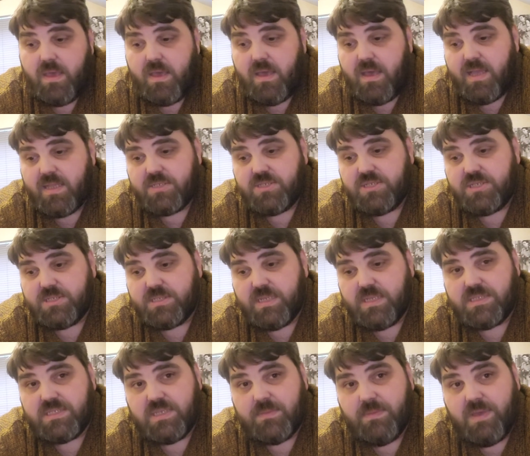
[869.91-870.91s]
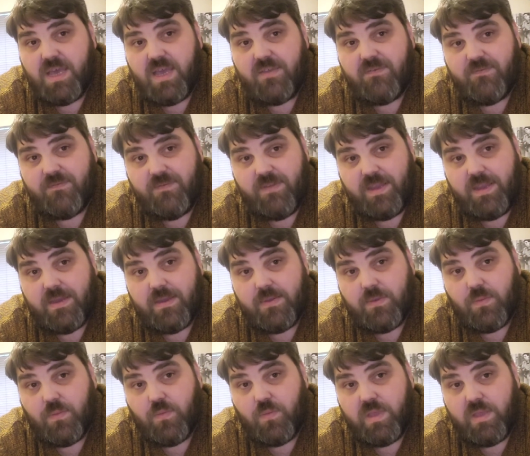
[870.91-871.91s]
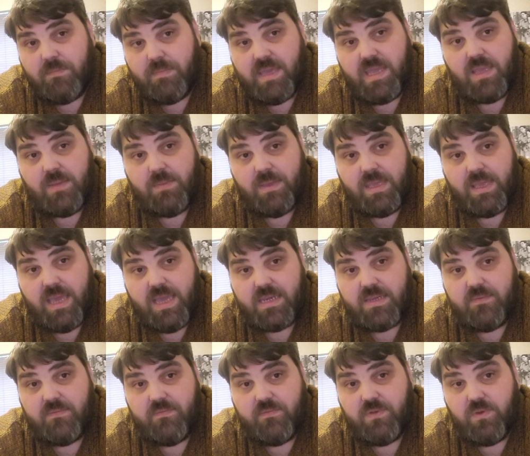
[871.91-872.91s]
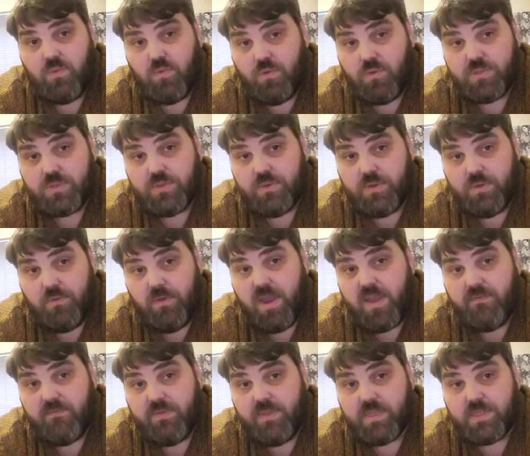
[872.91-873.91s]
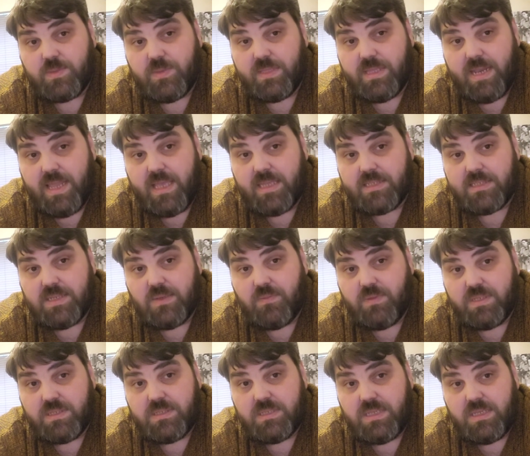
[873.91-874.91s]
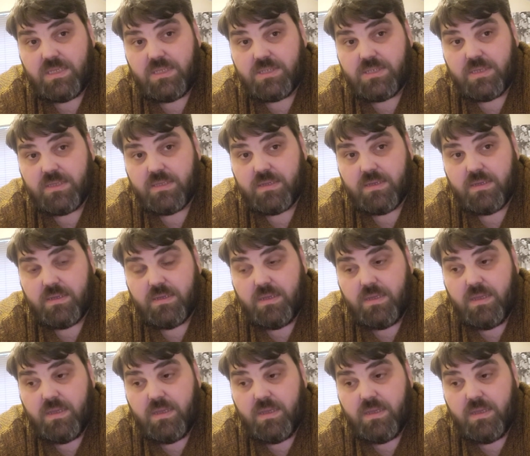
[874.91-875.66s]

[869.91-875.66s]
And she said to them, I fear we may be heading for a watery grave and this will be the last time we see each other.